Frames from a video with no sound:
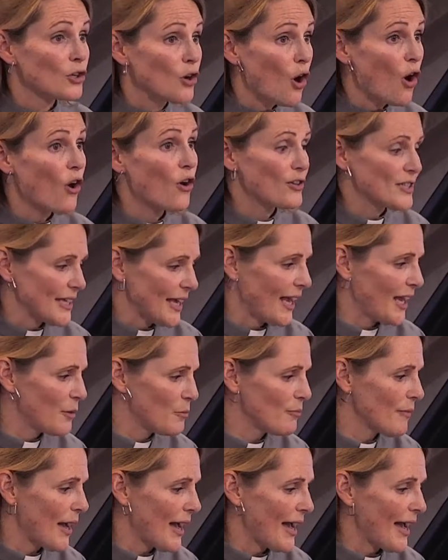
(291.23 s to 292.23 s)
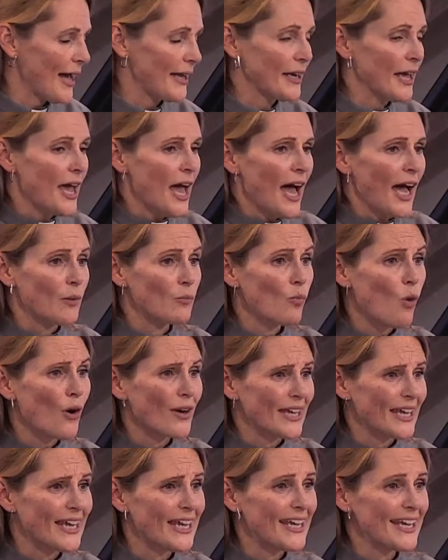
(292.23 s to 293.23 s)
God in man, and
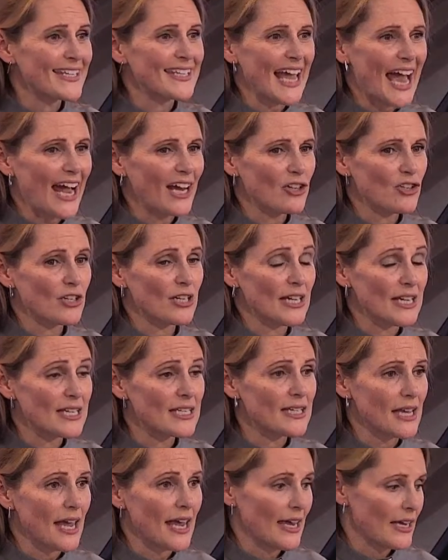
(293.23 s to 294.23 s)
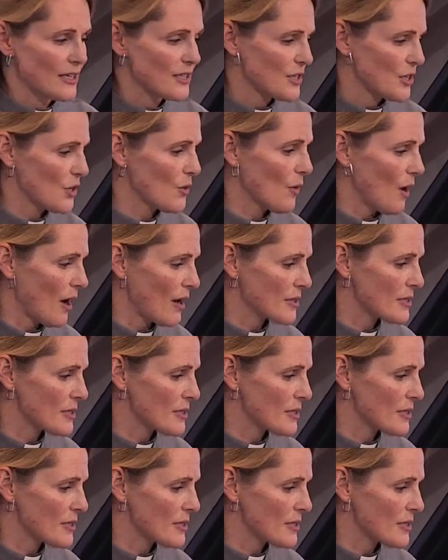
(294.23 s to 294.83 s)
what he is actually saying to